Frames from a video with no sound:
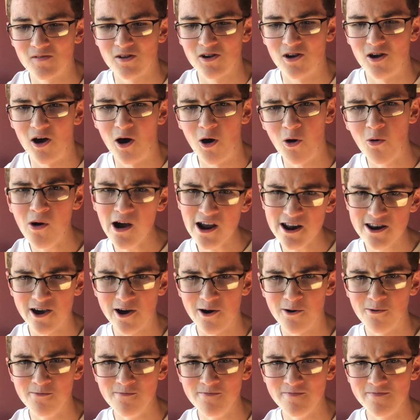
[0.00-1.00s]
Oh, I
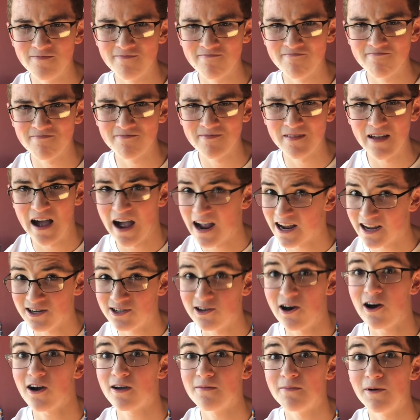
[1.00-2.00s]
know. I can
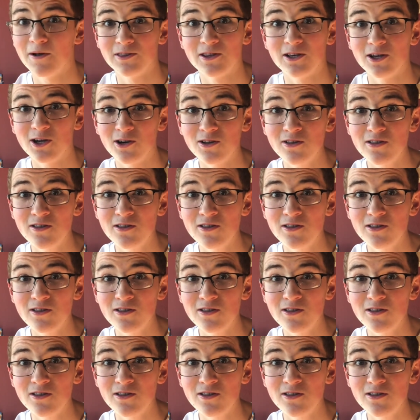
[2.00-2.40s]
talk about the good